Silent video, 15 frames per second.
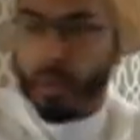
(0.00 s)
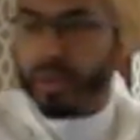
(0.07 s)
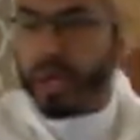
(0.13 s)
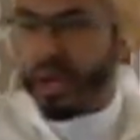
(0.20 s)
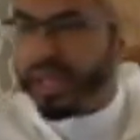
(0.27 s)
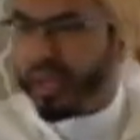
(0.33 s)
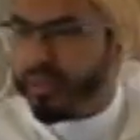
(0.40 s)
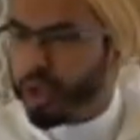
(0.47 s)

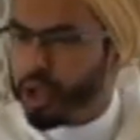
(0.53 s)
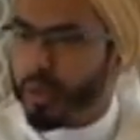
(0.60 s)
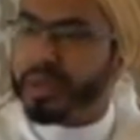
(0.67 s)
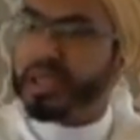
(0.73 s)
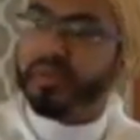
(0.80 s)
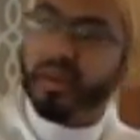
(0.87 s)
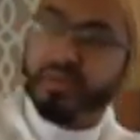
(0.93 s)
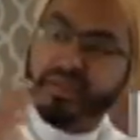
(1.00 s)
without giving too
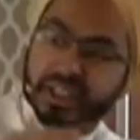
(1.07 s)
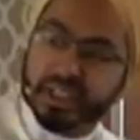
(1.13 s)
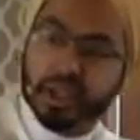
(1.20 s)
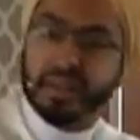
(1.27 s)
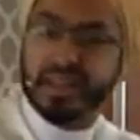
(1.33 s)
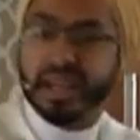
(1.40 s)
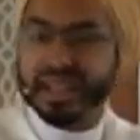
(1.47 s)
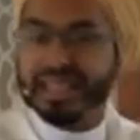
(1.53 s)
much of emphasis
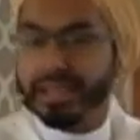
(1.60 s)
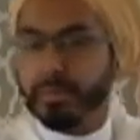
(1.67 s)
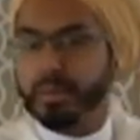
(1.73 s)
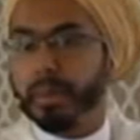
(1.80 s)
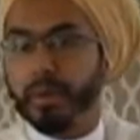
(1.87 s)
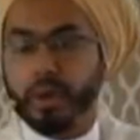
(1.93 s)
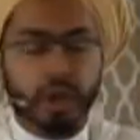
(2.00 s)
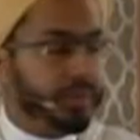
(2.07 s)
on the rest,
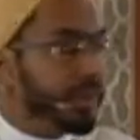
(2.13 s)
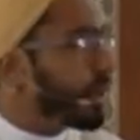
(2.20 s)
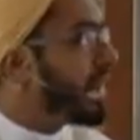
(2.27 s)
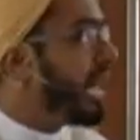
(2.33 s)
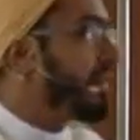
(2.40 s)
simply because we don't